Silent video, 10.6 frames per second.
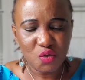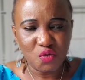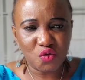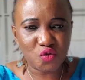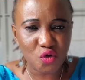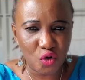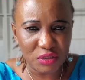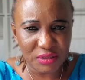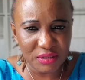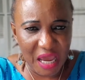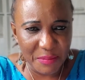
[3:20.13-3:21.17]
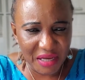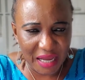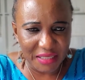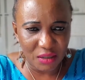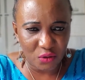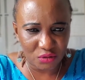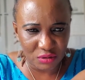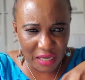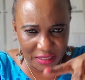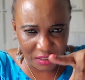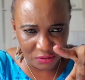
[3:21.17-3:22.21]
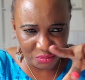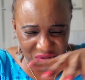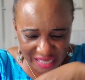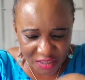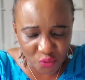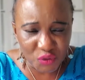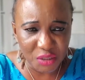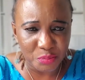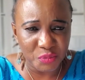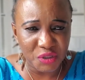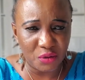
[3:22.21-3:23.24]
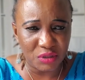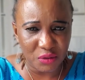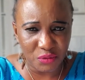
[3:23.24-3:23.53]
So, Naimek, I, I start with the, the, the,